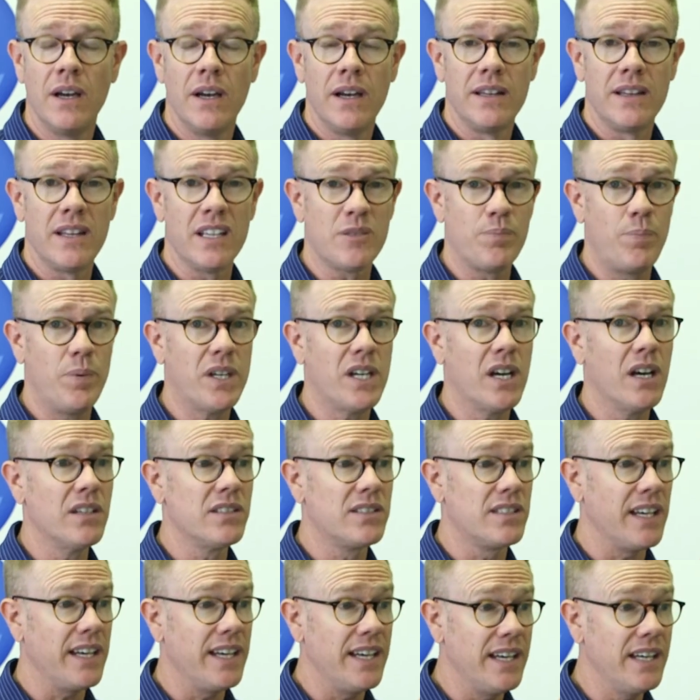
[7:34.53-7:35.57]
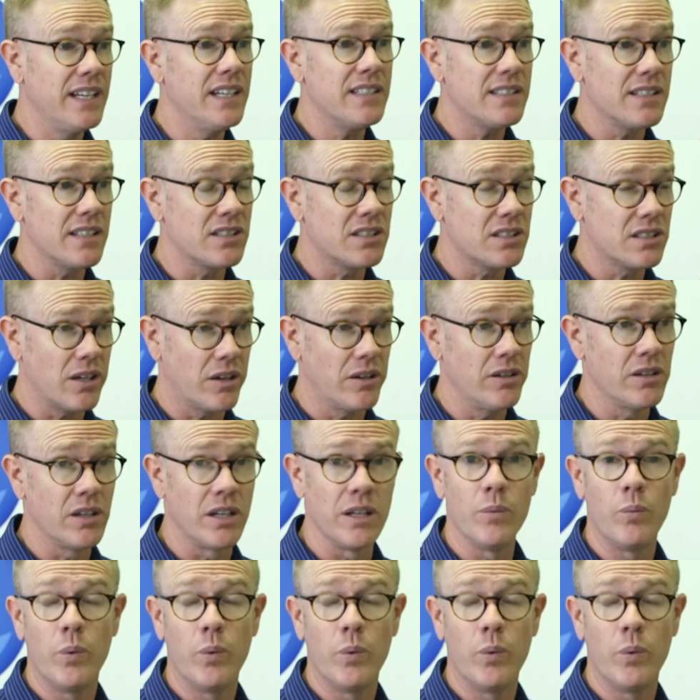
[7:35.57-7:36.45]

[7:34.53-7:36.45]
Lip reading: And that's because it is a certainty.